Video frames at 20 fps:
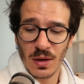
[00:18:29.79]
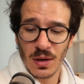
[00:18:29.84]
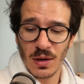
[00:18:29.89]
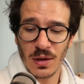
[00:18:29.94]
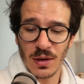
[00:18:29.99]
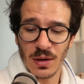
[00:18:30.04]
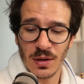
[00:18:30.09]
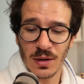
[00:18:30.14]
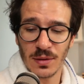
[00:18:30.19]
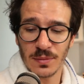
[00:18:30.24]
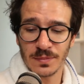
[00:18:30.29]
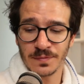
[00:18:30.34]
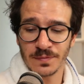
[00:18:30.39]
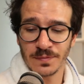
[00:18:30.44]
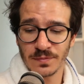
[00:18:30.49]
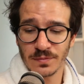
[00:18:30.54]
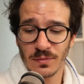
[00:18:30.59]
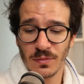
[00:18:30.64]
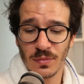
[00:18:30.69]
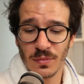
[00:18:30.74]
Um,
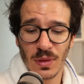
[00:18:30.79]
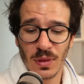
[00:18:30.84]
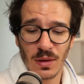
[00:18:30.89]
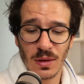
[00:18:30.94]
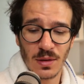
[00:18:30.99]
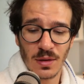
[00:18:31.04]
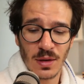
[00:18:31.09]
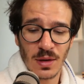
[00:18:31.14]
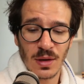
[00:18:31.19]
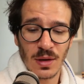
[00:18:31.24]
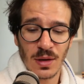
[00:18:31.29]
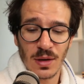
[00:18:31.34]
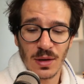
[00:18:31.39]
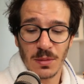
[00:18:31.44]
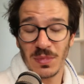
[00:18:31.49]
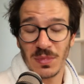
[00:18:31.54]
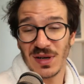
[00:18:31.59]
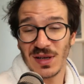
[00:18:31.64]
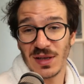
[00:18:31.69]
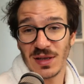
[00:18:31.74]

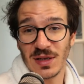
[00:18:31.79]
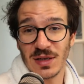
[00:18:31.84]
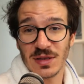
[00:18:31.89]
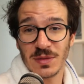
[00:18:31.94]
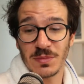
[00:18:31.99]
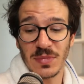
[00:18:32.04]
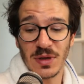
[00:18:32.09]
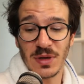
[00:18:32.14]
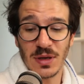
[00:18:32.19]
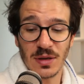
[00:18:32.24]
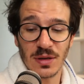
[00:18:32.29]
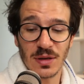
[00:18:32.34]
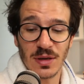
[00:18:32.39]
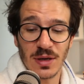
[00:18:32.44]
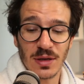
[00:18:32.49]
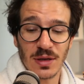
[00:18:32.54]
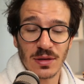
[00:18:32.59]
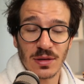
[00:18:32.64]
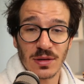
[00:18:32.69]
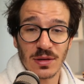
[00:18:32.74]
but it does mean
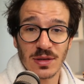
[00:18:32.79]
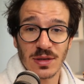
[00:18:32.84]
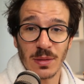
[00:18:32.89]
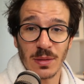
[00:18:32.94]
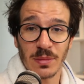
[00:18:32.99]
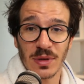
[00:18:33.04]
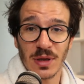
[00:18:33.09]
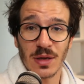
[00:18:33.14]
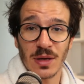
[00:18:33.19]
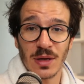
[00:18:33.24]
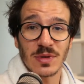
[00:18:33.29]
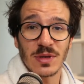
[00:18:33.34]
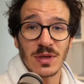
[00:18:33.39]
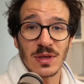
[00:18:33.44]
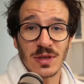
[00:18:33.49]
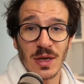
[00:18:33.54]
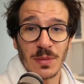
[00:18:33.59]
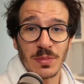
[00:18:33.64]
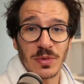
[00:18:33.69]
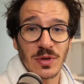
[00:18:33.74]
that sometimes
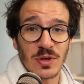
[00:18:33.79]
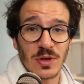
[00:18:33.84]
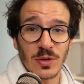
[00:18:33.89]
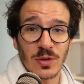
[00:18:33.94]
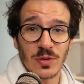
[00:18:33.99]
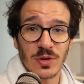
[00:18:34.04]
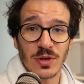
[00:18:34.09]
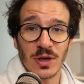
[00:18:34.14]
these episodes